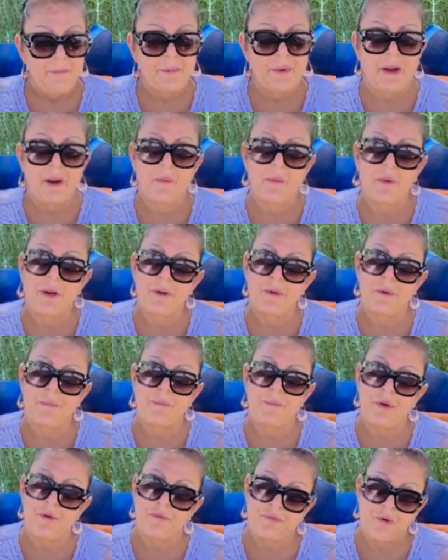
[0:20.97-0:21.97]
but I want to
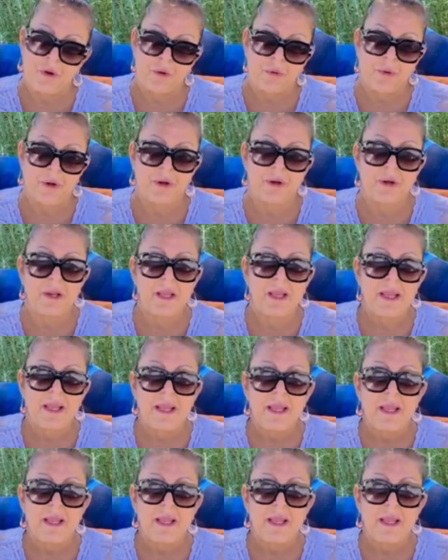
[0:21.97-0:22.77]
move forward